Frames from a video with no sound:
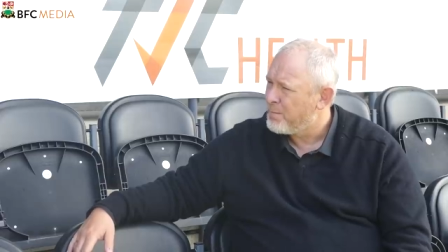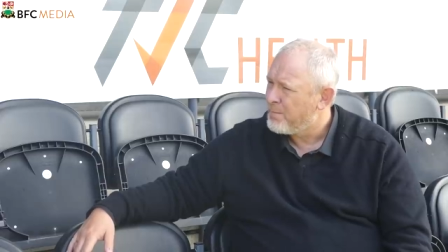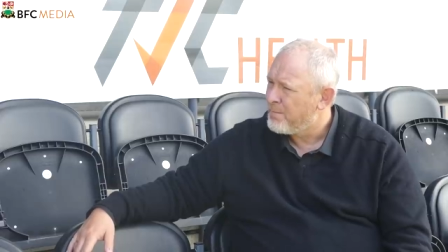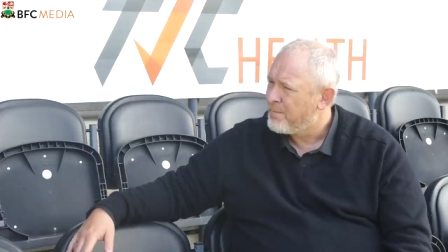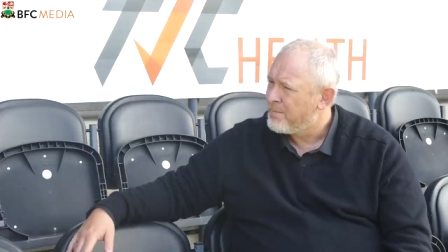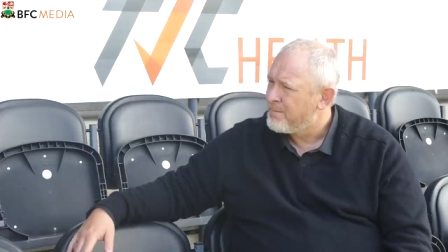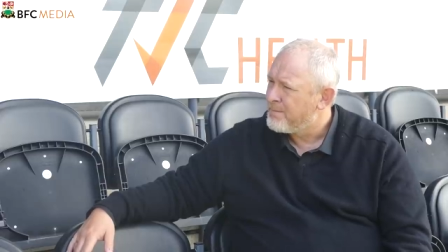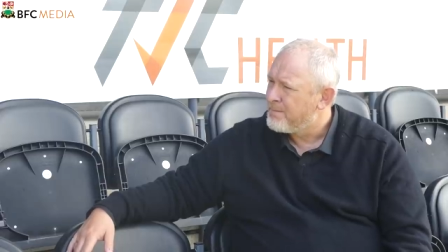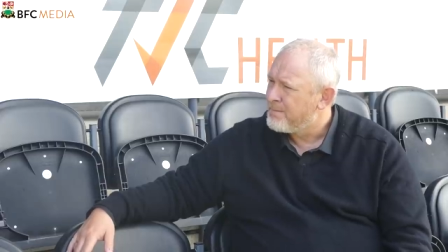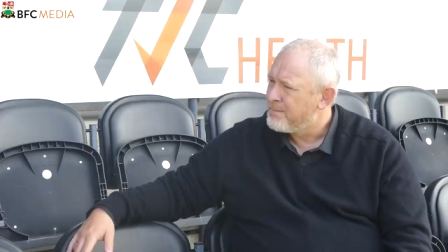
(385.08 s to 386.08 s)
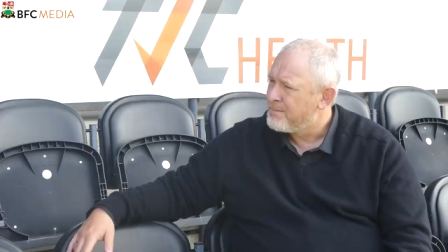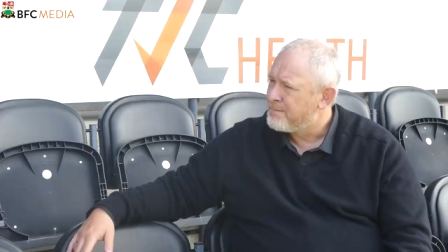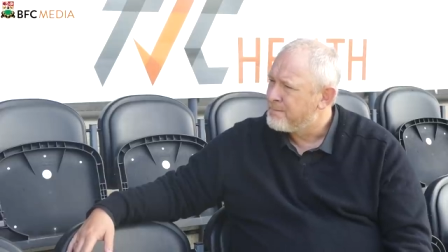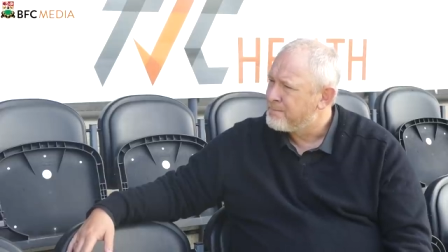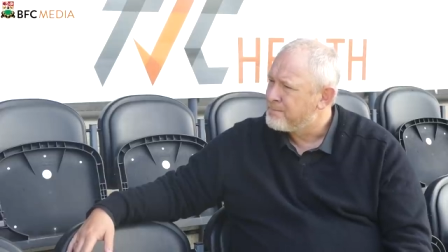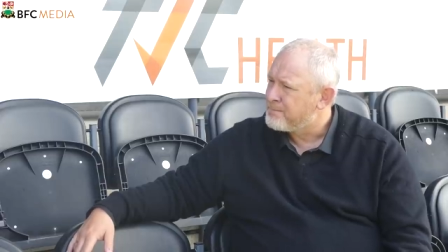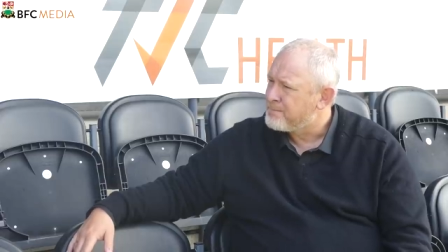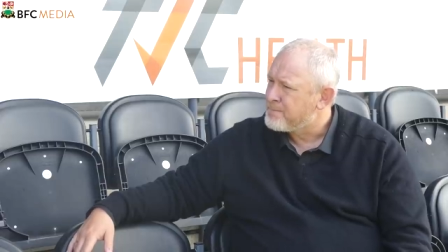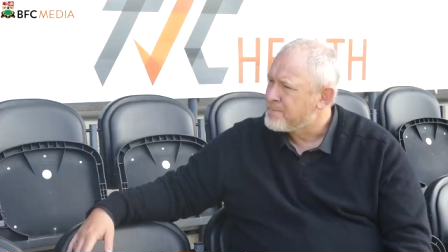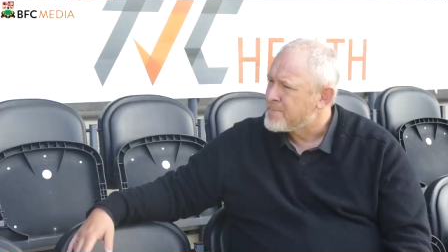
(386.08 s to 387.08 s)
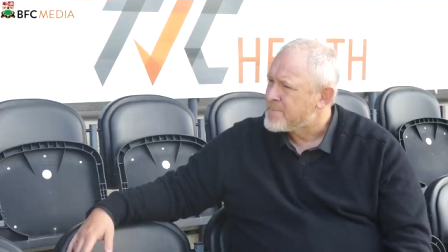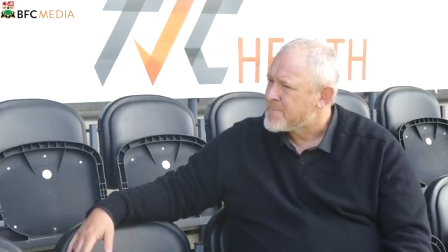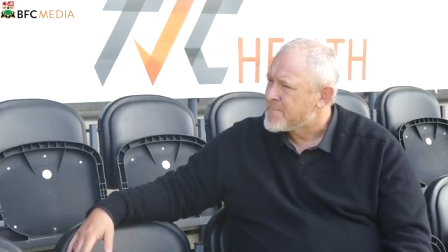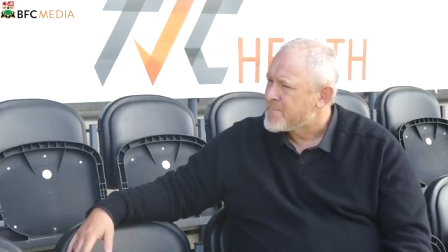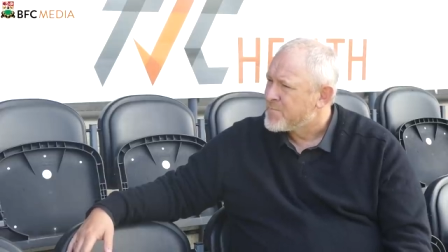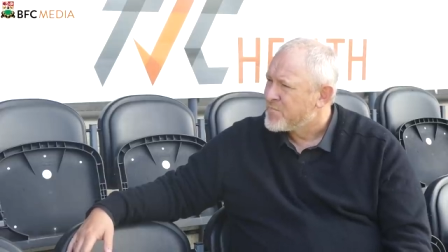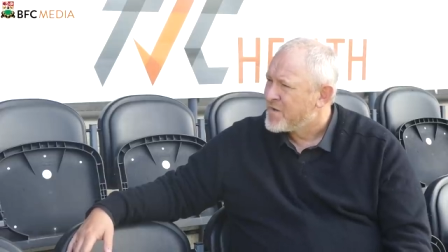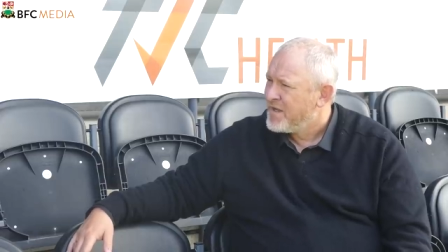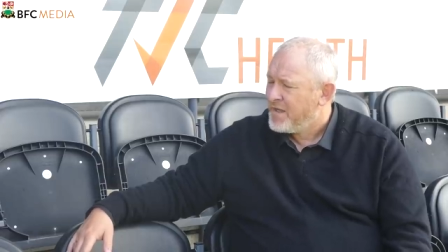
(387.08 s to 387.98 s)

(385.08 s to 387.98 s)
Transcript: is the pre-season schedule going to look like?